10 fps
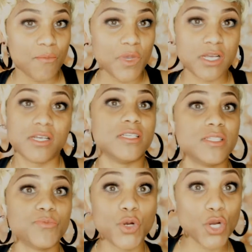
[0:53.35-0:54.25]

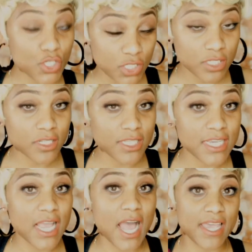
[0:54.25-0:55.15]
because
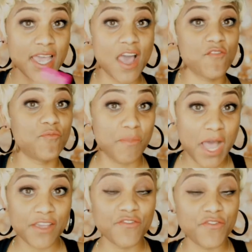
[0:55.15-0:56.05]
personally I have
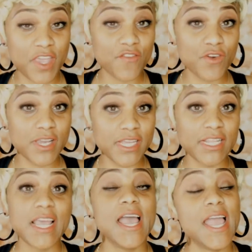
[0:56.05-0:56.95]
my favorite